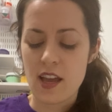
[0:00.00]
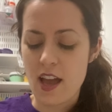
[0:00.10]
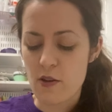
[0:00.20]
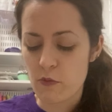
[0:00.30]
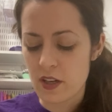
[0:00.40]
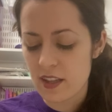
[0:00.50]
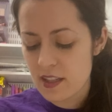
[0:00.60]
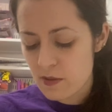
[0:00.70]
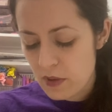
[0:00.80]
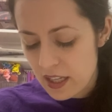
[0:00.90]
And one of
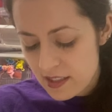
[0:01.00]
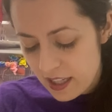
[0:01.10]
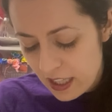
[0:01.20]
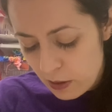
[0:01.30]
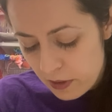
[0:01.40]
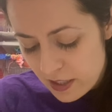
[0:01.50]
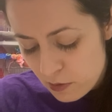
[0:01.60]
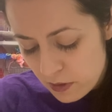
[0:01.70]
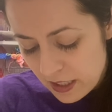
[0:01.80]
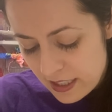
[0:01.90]
these weeks I can't wait to
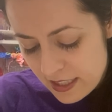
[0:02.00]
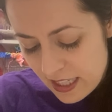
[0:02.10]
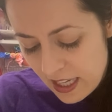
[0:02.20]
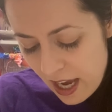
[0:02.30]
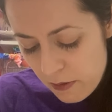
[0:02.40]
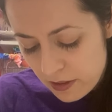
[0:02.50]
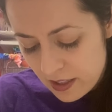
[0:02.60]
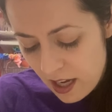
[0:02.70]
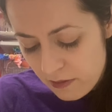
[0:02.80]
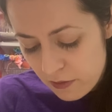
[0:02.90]
really see. I would
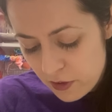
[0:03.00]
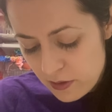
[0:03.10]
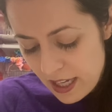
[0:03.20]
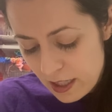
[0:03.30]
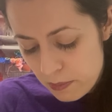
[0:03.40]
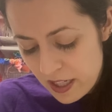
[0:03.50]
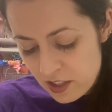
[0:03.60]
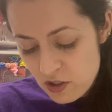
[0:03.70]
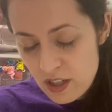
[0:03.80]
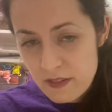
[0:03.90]
love if you take a
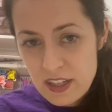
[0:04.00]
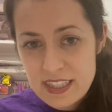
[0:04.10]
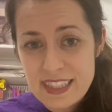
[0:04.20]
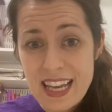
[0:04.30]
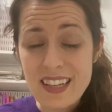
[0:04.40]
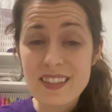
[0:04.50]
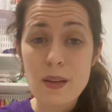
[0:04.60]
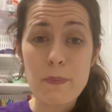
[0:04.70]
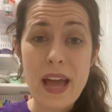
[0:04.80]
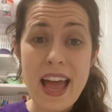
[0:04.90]
picture of it, send it
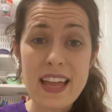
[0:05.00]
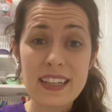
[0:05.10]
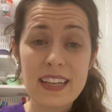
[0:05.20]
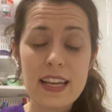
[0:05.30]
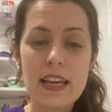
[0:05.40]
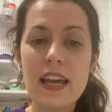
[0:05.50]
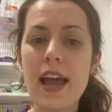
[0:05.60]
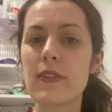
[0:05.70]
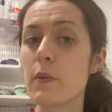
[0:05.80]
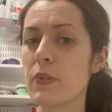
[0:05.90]
to Ben
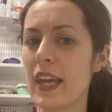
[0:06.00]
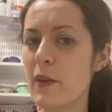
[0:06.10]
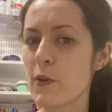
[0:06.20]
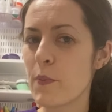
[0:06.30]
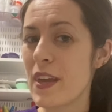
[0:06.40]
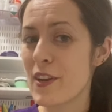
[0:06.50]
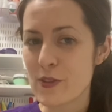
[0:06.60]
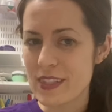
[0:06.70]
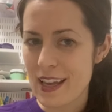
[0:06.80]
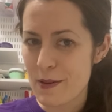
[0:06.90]
at the playroom, and he'll
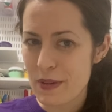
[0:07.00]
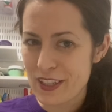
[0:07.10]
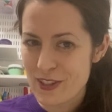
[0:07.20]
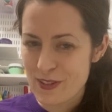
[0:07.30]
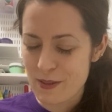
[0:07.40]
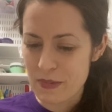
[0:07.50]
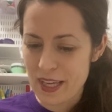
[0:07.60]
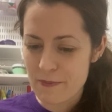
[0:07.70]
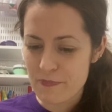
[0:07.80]
send a picture to me.